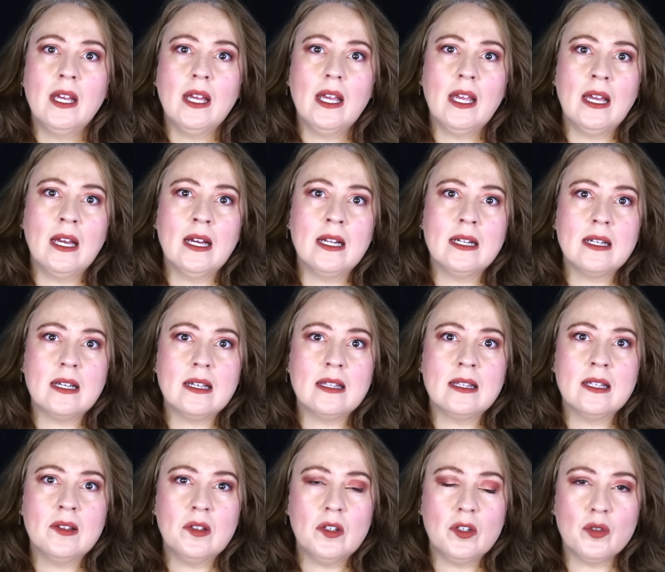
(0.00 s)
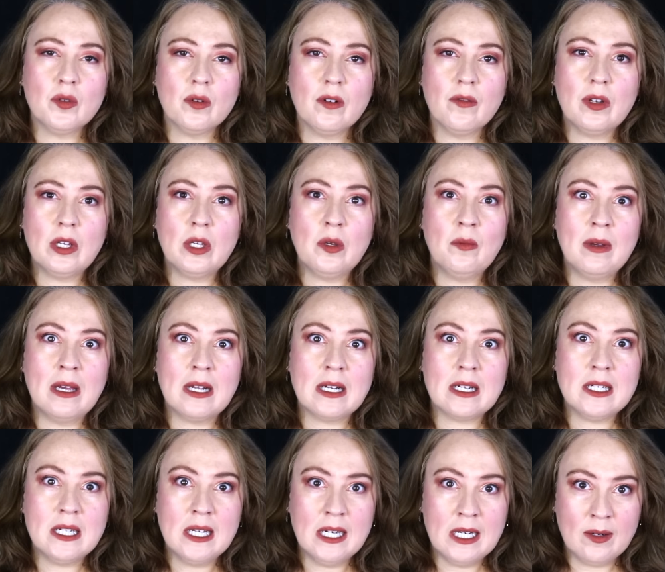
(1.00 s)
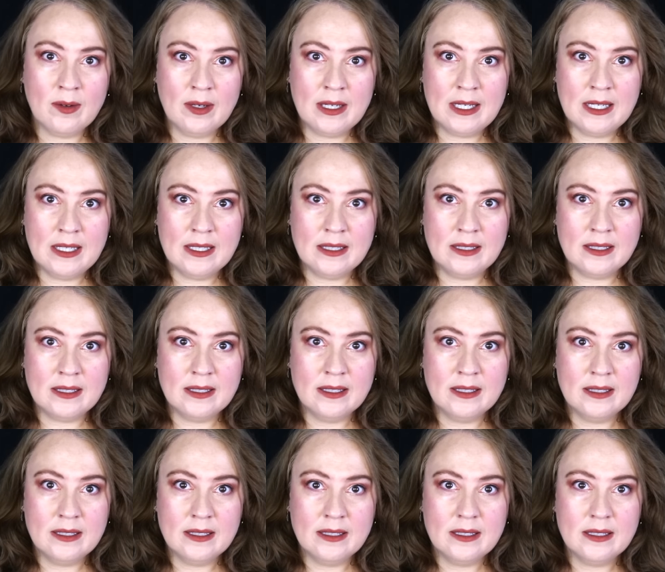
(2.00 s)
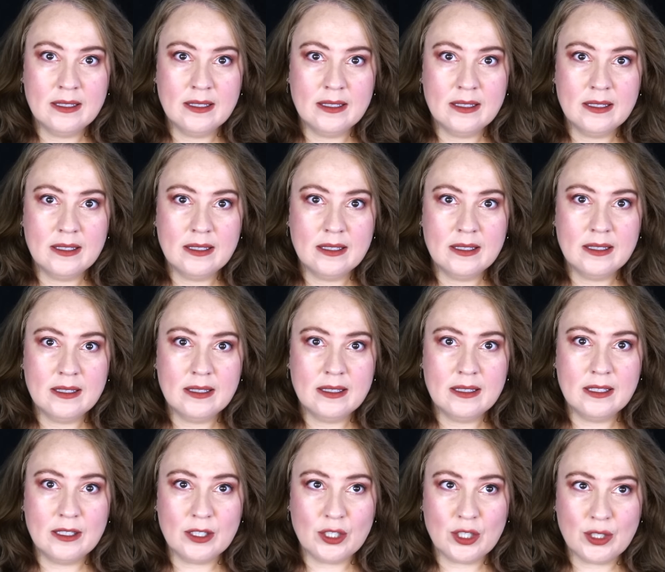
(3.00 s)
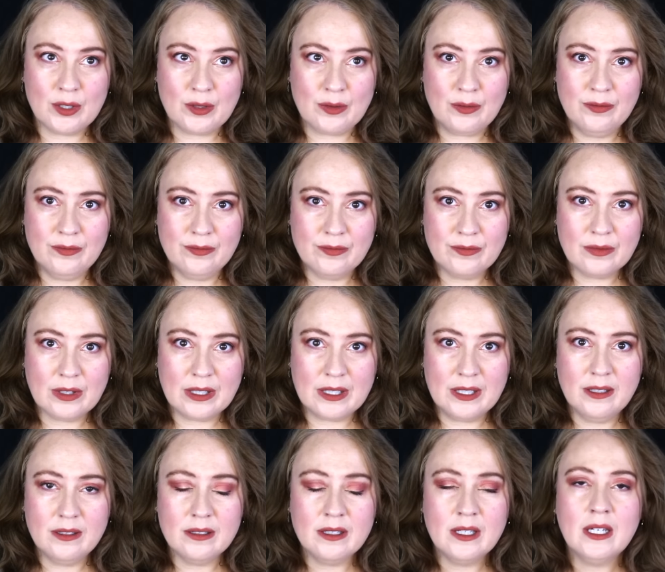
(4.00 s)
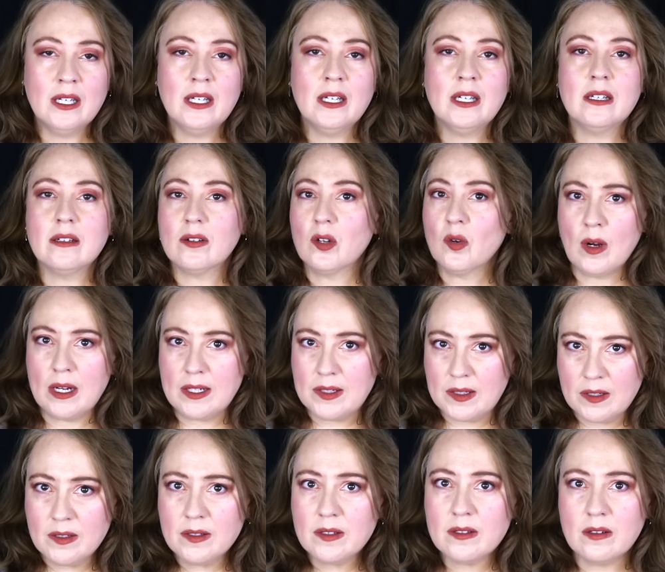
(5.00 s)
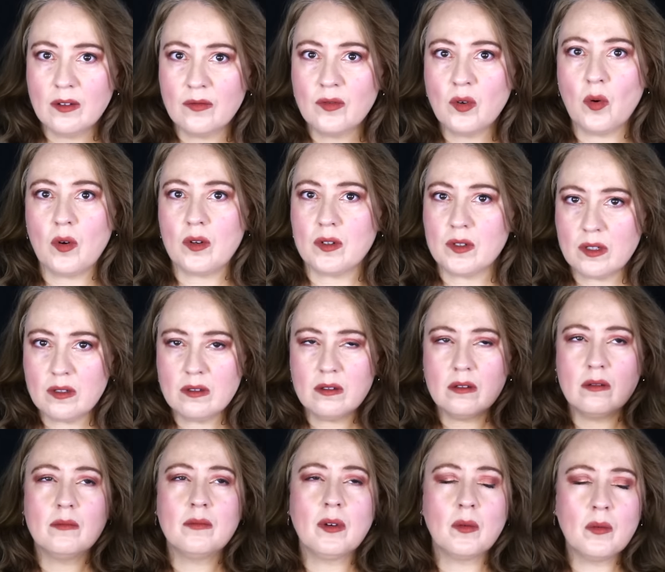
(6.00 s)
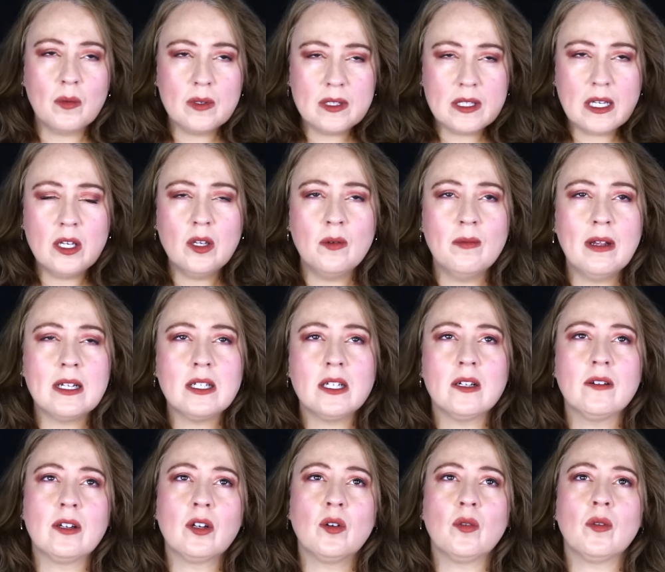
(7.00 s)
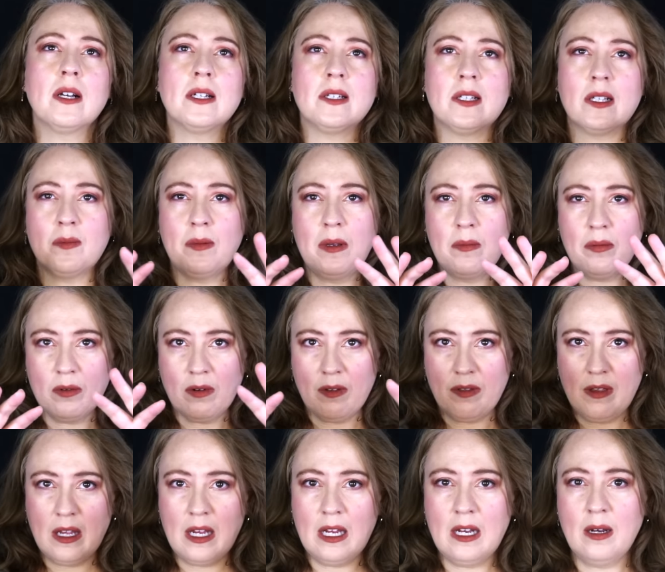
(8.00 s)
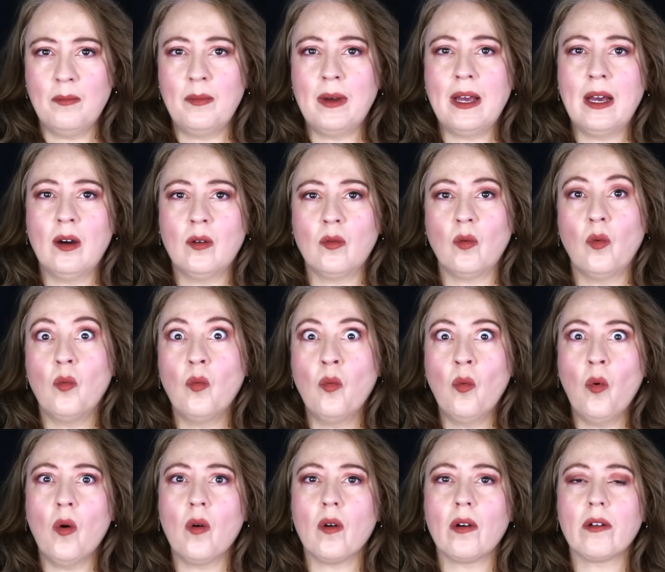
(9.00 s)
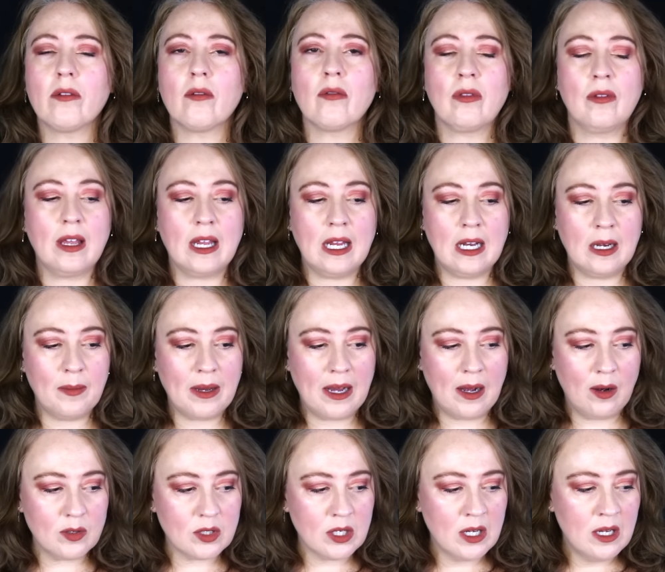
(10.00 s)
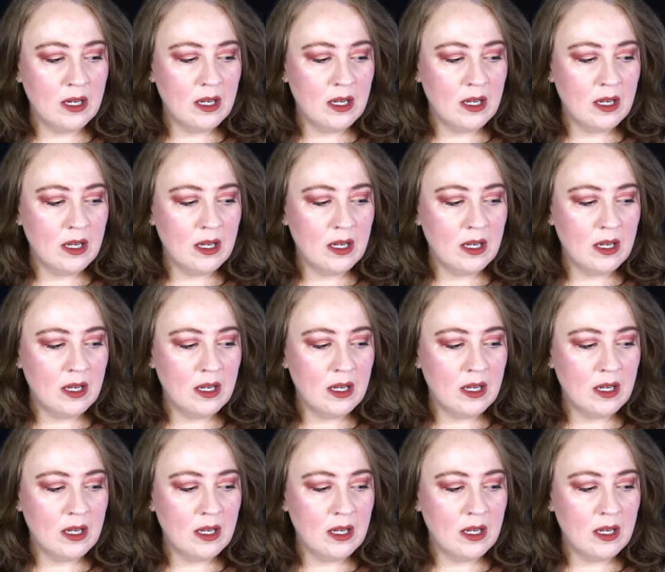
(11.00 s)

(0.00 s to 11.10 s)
And this is sort of a humanitarian issue, right? Crisis, of course. But when we say humanitarian crisis, people are thinking about war. They're thinking about